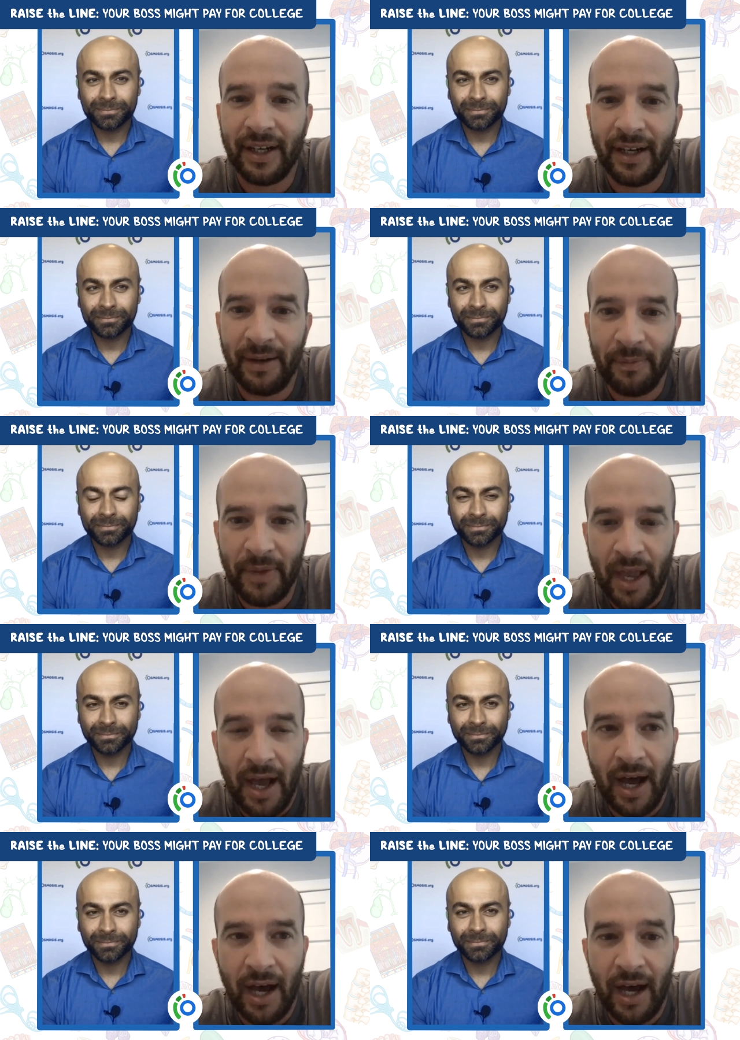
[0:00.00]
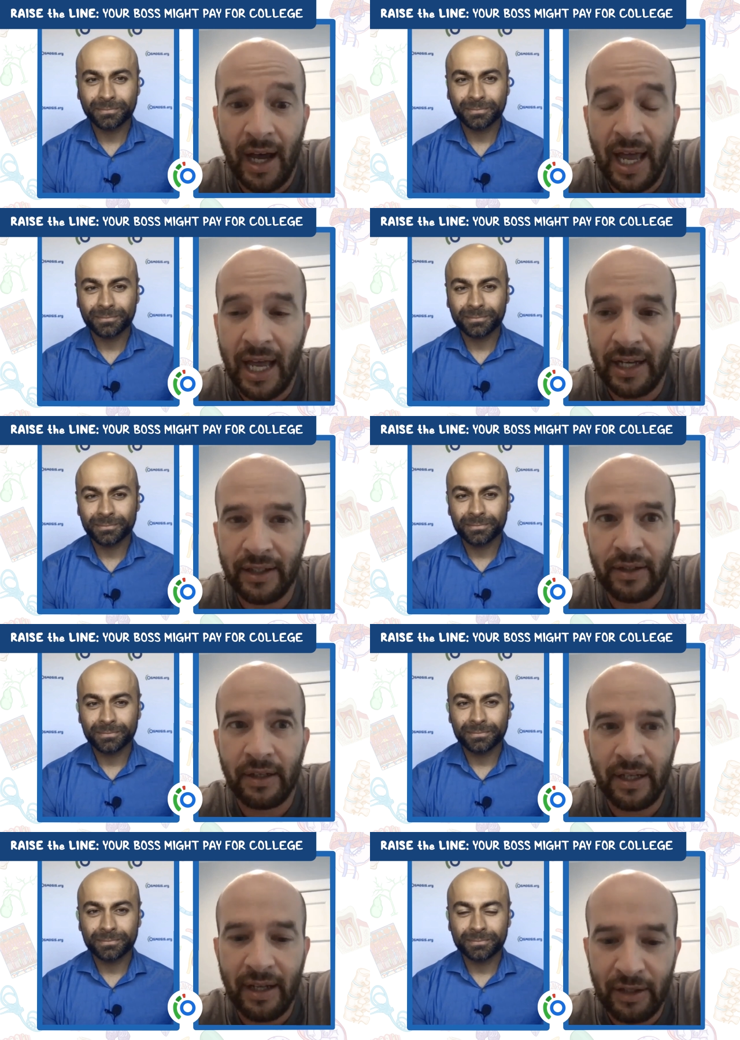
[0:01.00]
Speaker 1: Um, uh, and
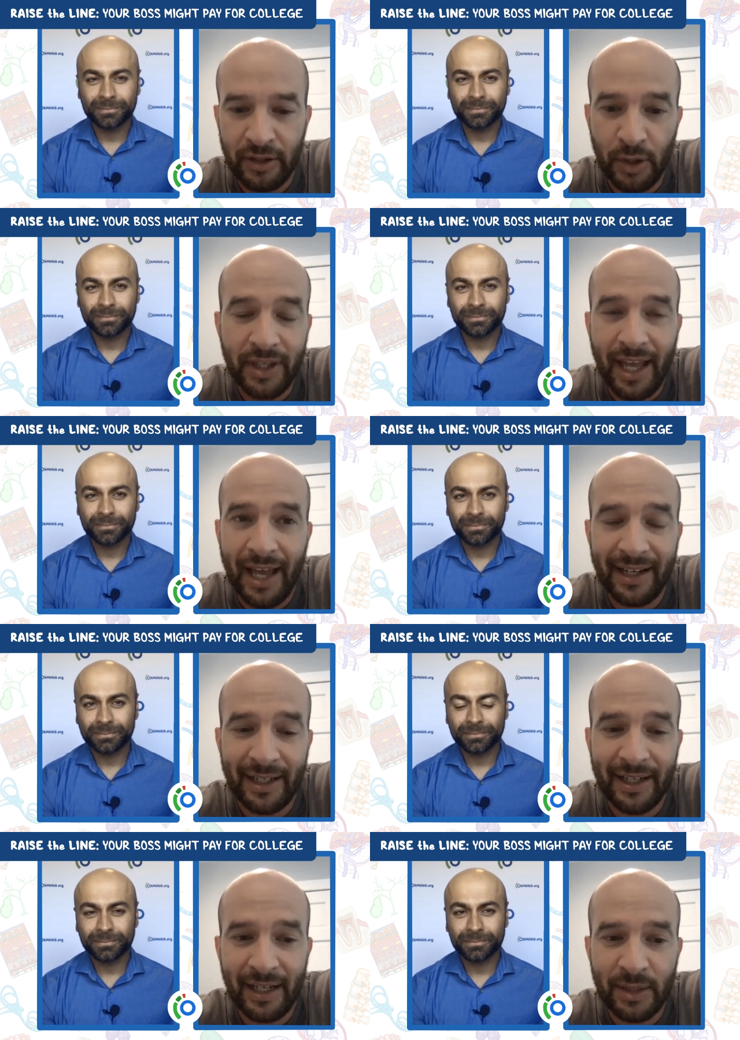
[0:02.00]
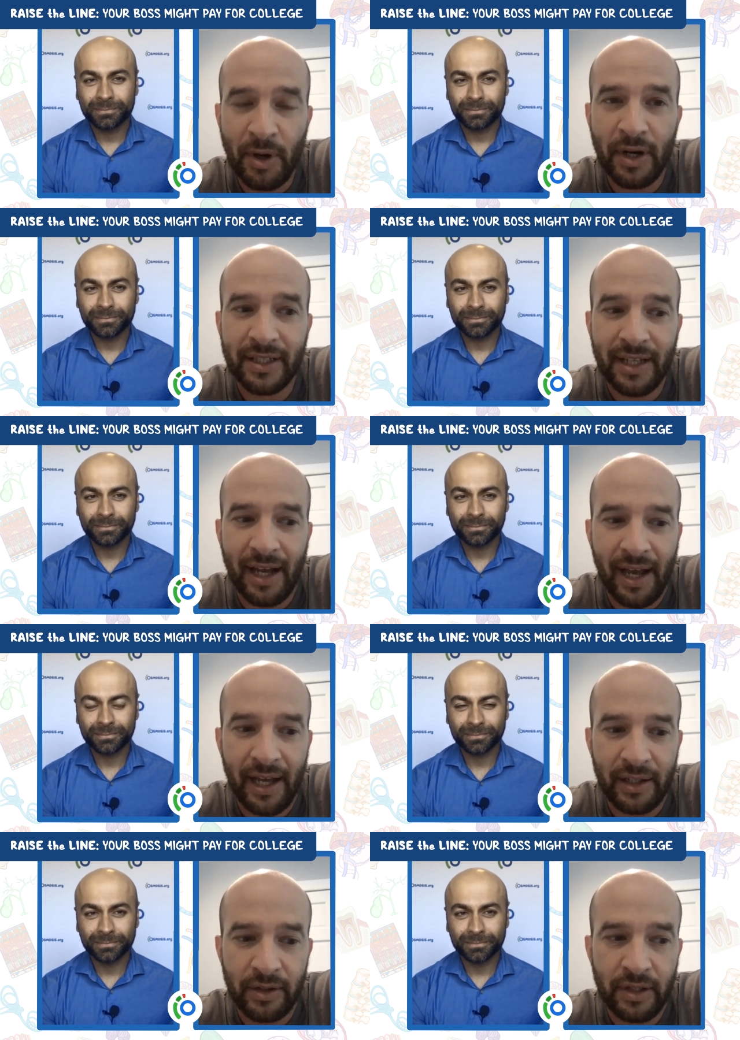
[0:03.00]
it, during that experience,
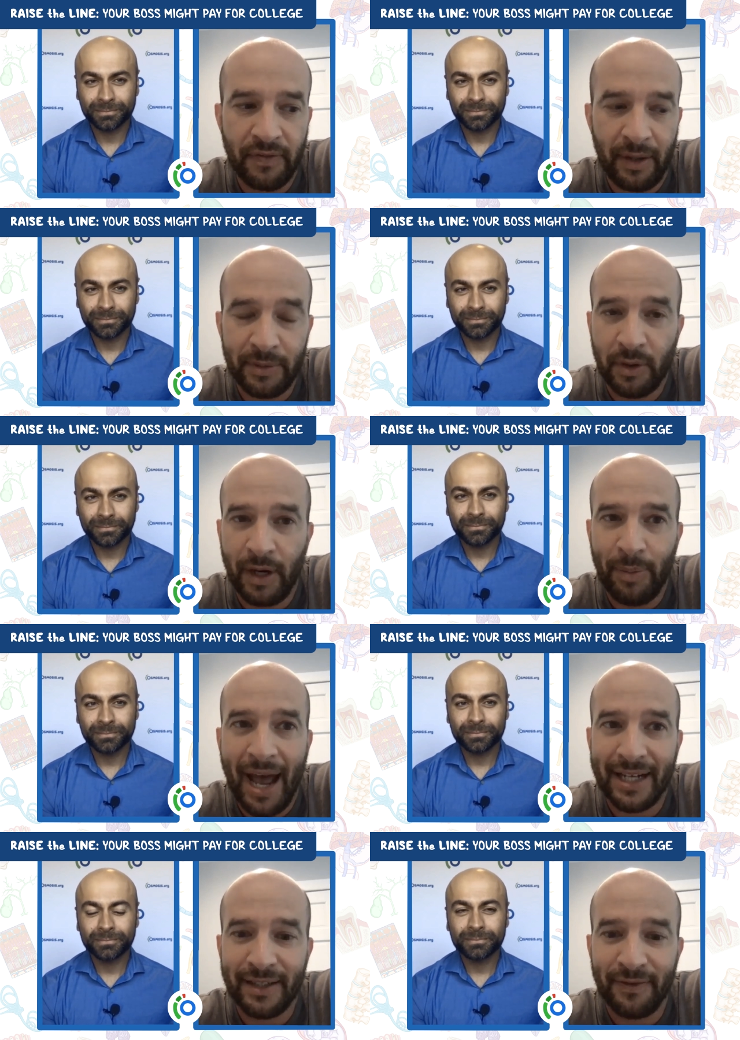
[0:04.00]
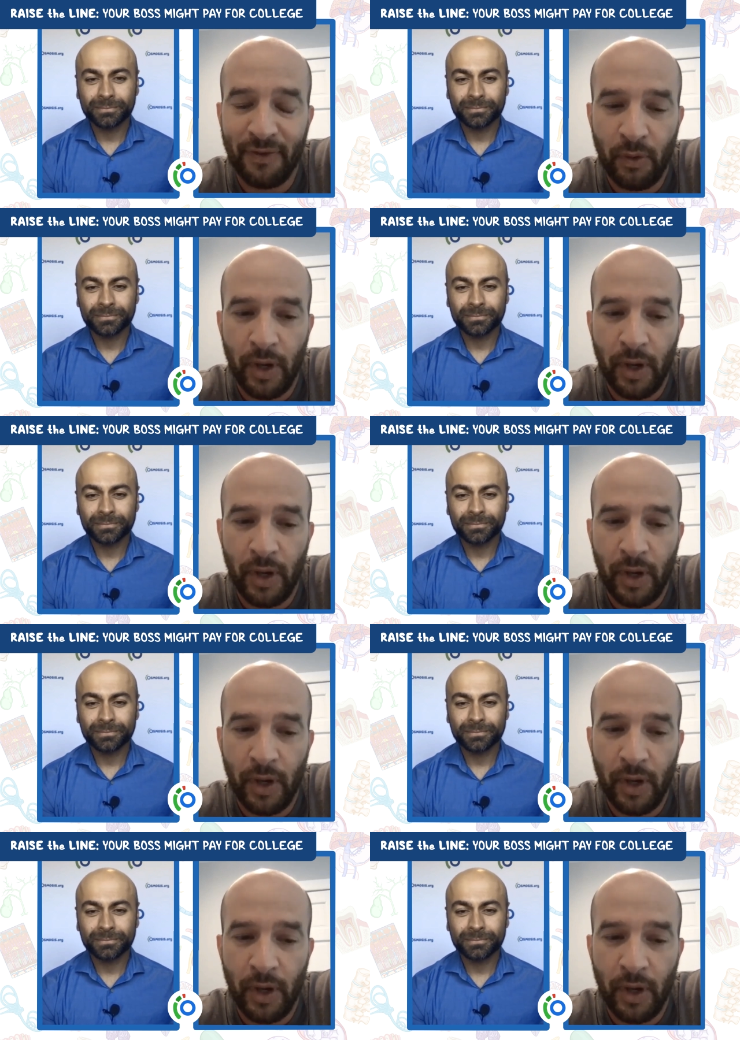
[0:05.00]
I developed a great passion for